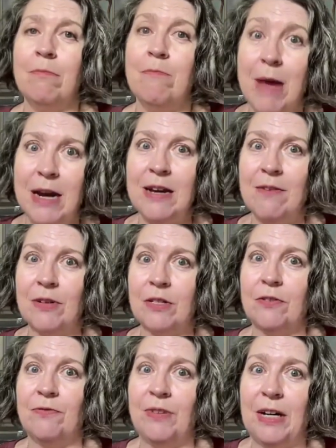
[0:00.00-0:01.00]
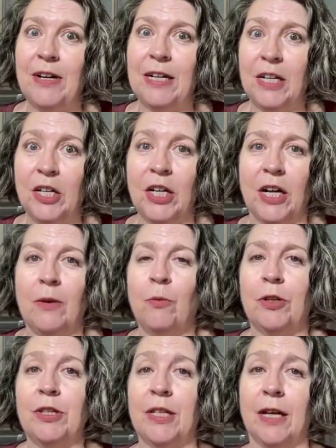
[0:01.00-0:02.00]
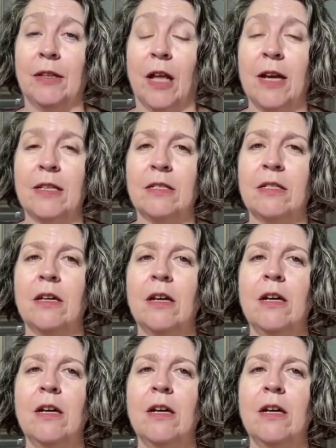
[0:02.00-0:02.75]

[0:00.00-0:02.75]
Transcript: Many of us are very good with deadlines.